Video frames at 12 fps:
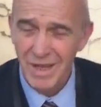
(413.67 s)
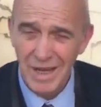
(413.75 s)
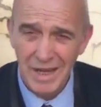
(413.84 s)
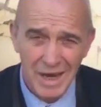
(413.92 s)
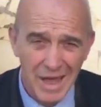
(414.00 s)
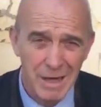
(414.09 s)
A
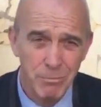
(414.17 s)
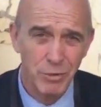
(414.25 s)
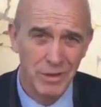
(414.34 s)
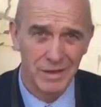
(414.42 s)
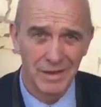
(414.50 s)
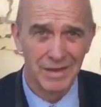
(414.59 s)

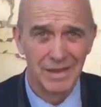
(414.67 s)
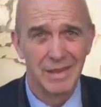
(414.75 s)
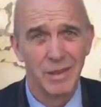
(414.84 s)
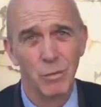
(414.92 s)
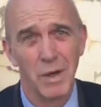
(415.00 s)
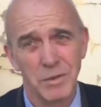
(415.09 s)
library
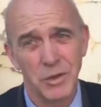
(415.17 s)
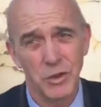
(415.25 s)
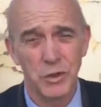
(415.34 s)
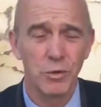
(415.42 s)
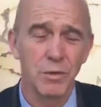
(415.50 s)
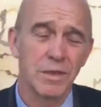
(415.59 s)
where
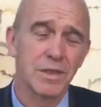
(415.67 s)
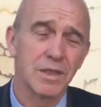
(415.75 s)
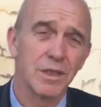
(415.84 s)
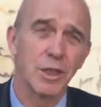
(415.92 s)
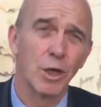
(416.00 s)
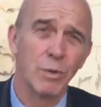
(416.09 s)

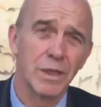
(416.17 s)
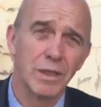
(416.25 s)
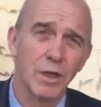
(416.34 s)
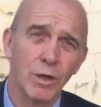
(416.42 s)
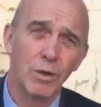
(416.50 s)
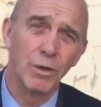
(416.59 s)
students go
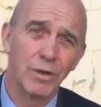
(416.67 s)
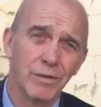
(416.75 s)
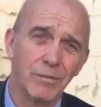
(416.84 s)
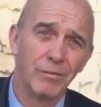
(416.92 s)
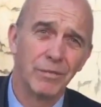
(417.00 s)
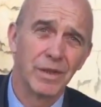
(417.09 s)
and learn.
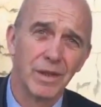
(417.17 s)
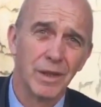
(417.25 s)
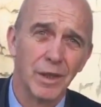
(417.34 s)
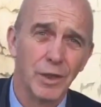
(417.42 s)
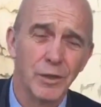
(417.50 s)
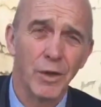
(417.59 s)

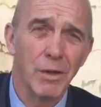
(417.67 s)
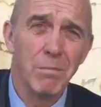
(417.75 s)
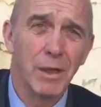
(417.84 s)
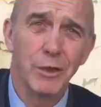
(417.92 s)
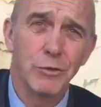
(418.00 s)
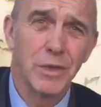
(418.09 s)
Not a
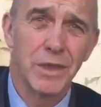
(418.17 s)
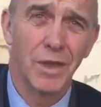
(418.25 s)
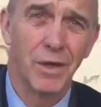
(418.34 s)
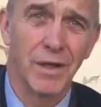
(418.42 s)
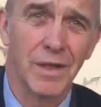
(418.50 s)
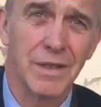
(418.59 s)
military
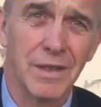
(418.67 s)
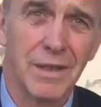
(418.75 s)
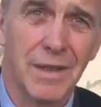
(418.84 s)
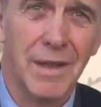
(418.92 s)
target.